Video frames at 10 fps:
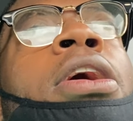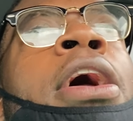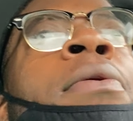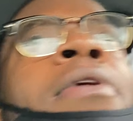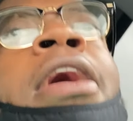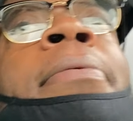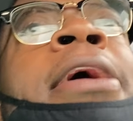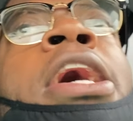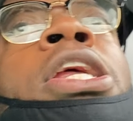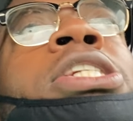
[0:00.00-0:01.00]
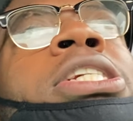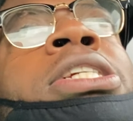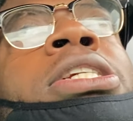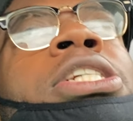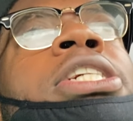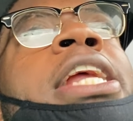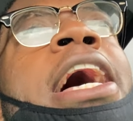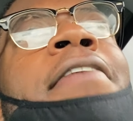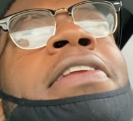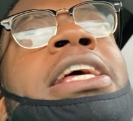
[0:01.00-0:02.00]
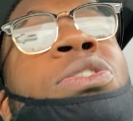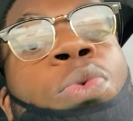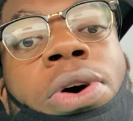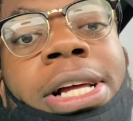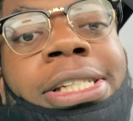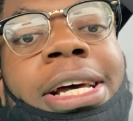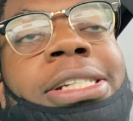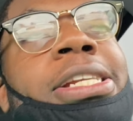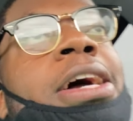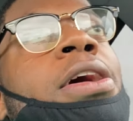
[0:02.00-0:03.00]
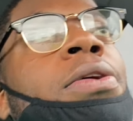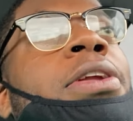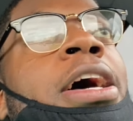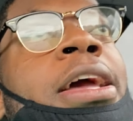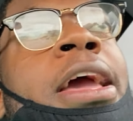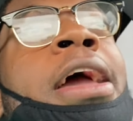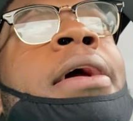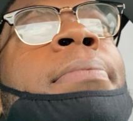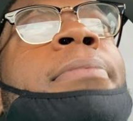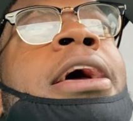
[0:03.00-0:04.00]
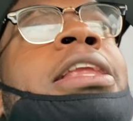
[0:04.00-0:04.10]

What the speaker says: and Robbie Anderson shouldn't have at least 1 touchdown a game.